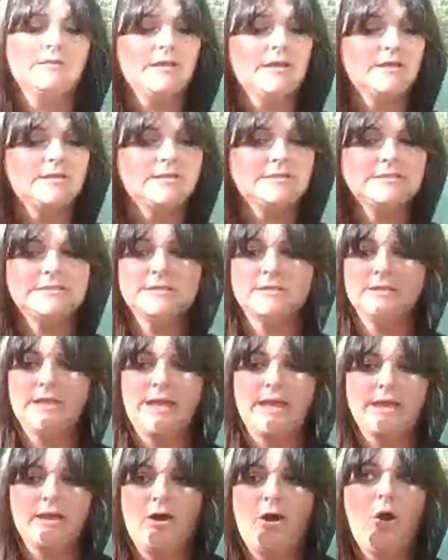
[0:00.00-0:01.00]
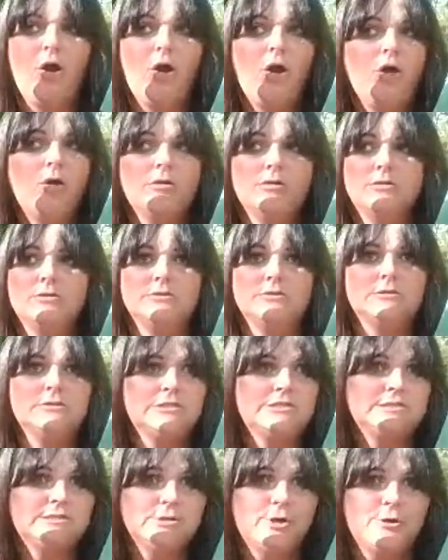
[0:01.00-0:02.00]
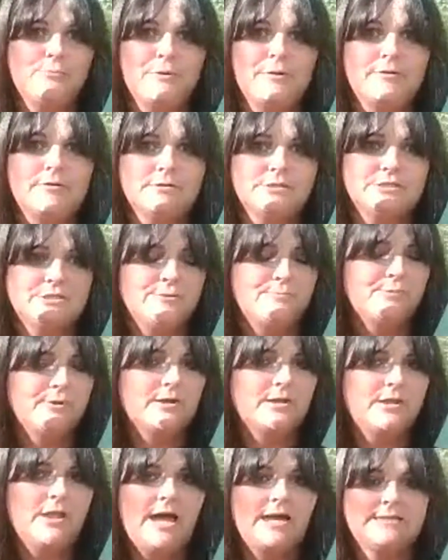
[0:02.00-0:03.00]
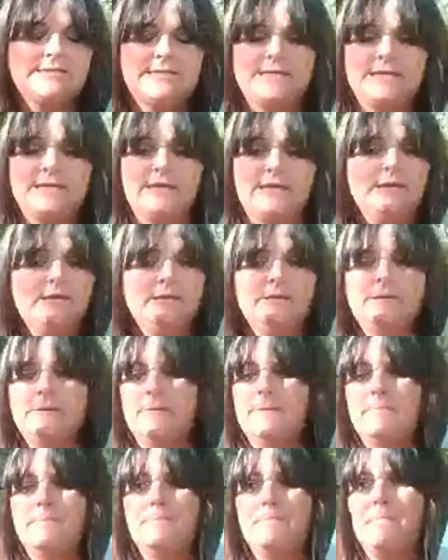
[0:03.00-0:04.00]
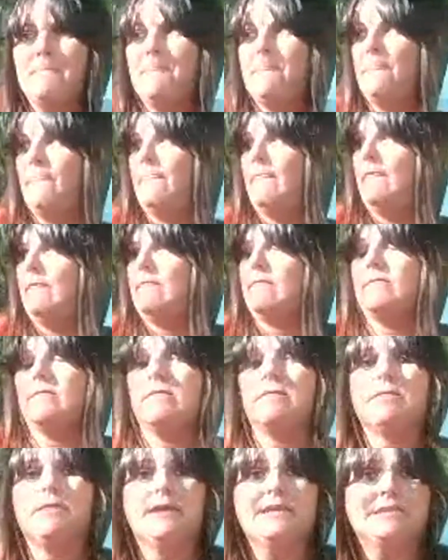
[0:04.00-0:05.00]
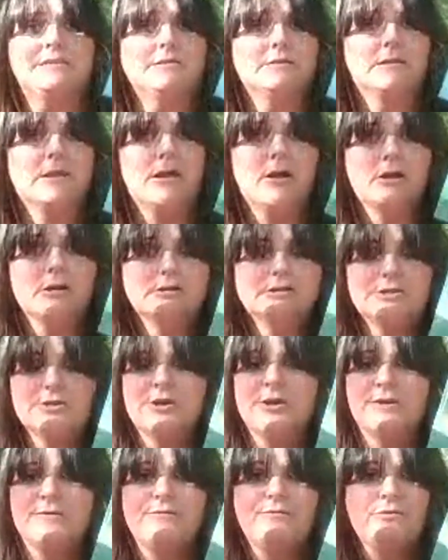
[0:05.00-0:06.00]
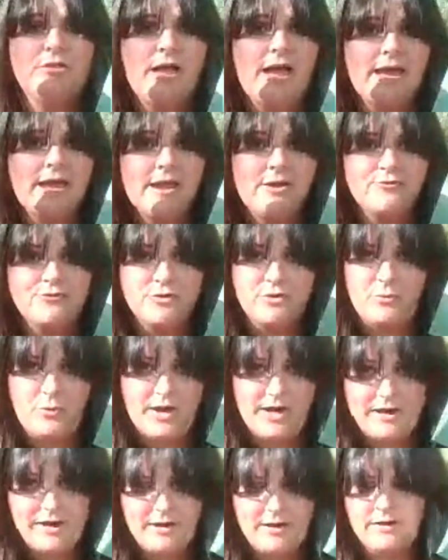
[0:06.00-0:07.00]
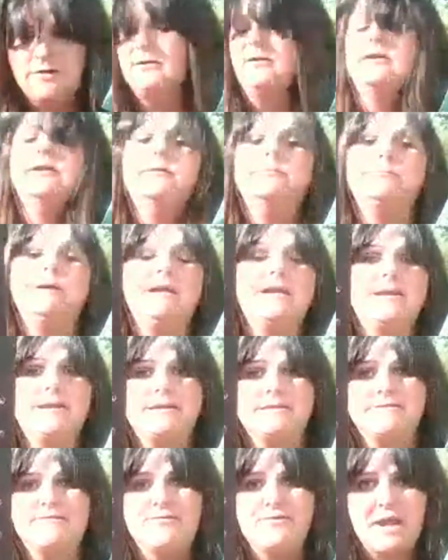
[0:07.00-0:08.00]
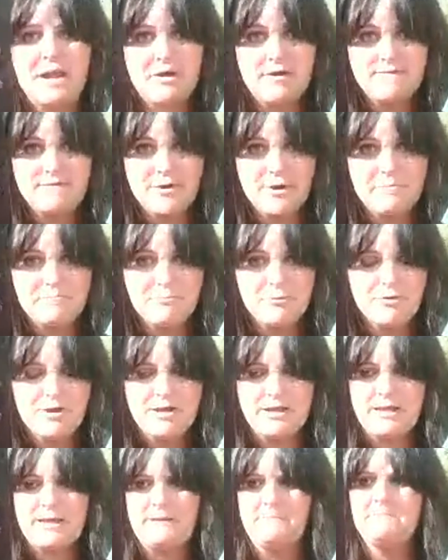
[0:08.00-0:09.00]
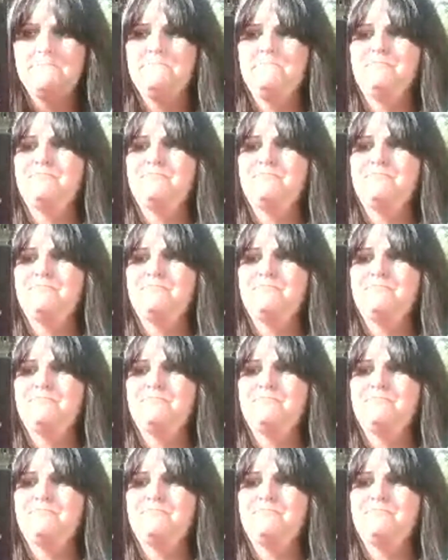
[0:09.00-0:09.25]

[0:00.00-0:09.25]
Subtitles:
It's like super, super glossy. The cards are going to fly everywhere, but it is very, very pretty.